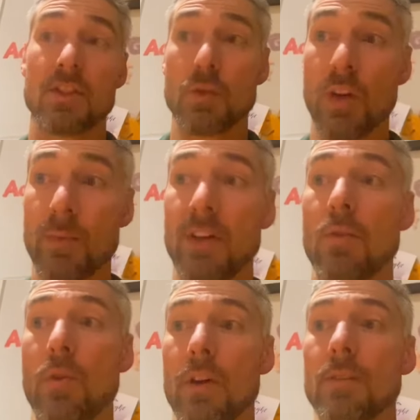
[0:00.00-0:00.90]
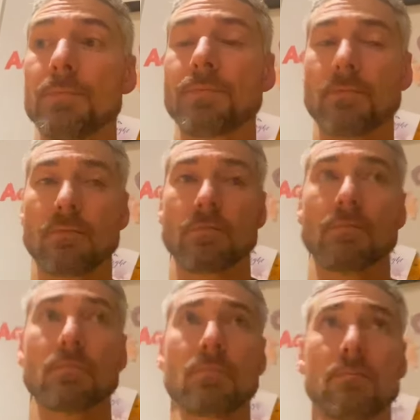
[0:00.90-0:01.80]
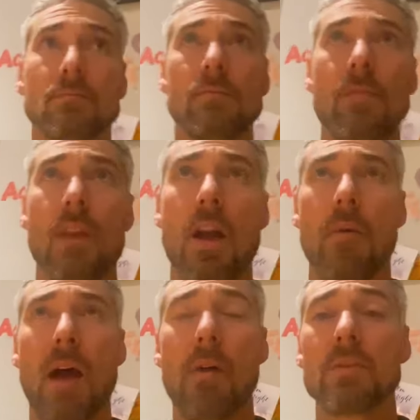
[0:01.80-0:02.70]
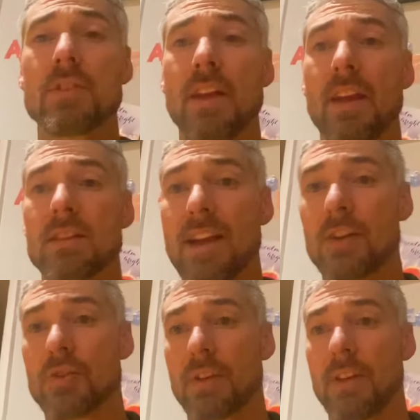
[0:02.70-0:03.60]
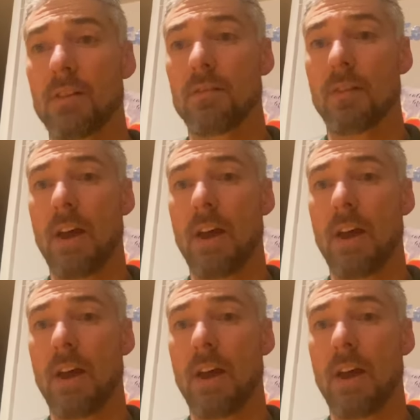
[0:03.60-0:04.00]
soybean oil, I would say is actually, I